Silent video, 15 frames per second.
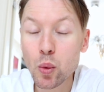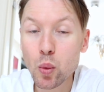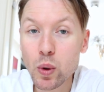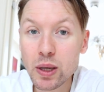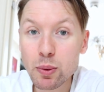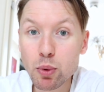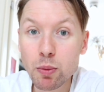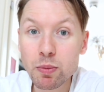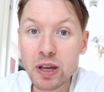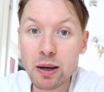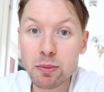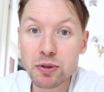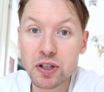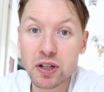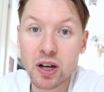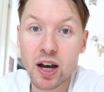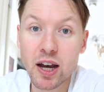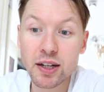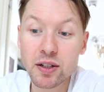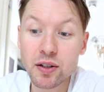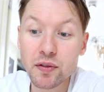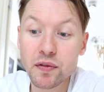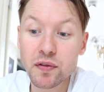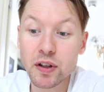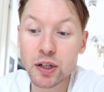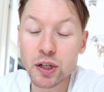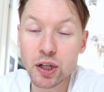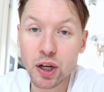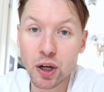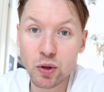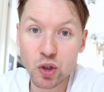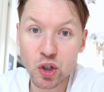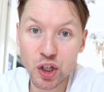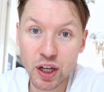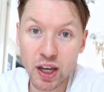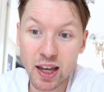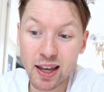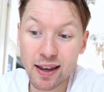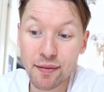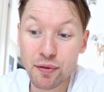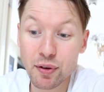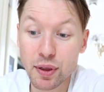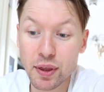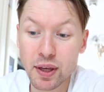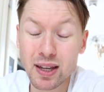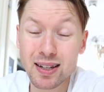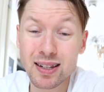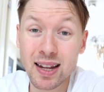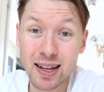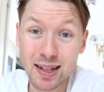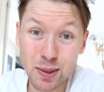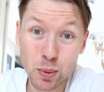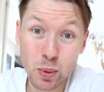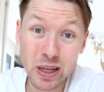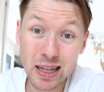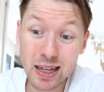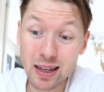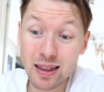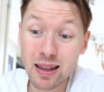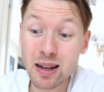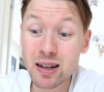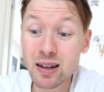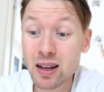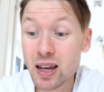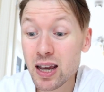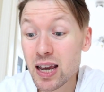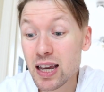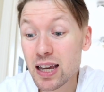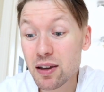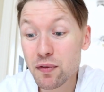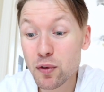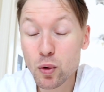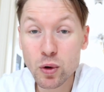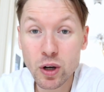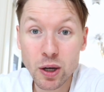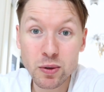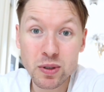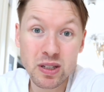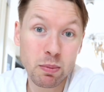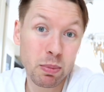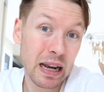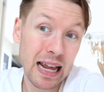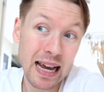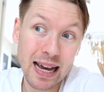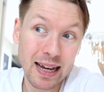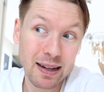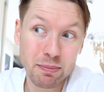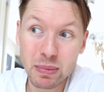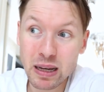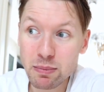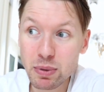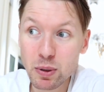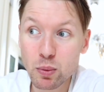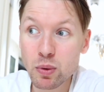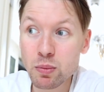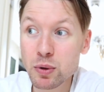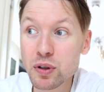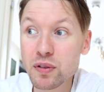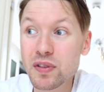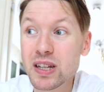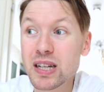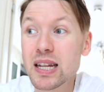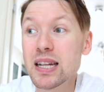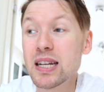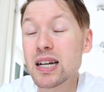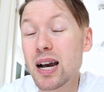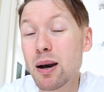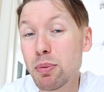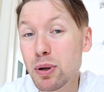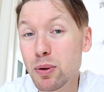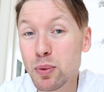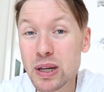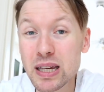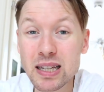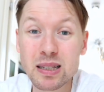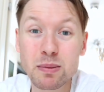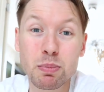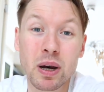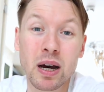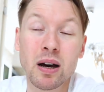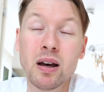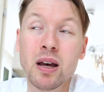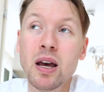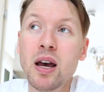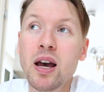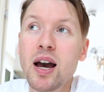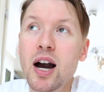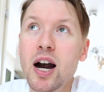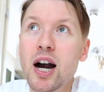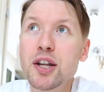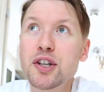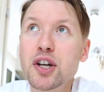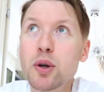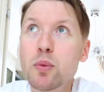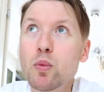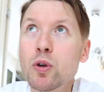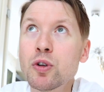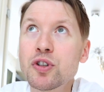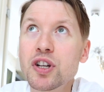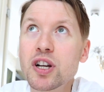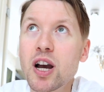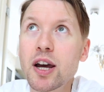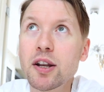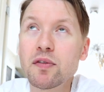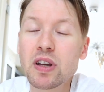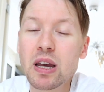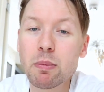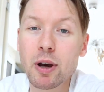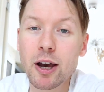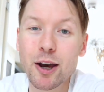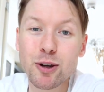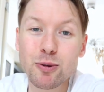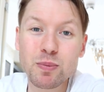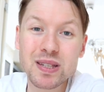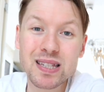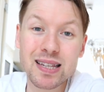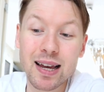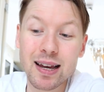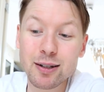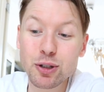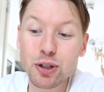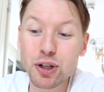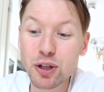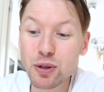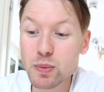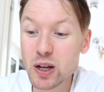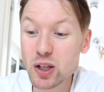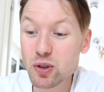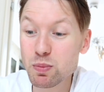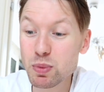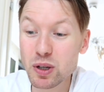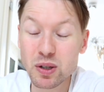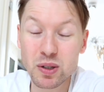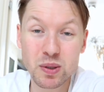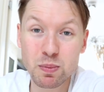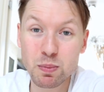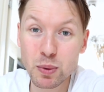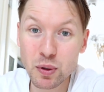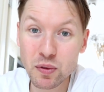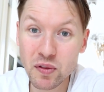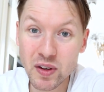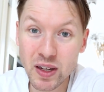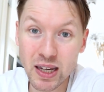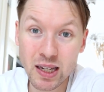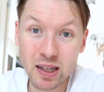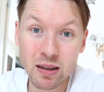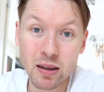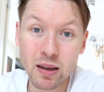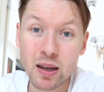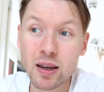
We will be able to kind of negotiate everything next week, and then if all goes to plan, maybe we'll move in a couple of weeks. But I don't want to kind of get my hopes set too much, because moving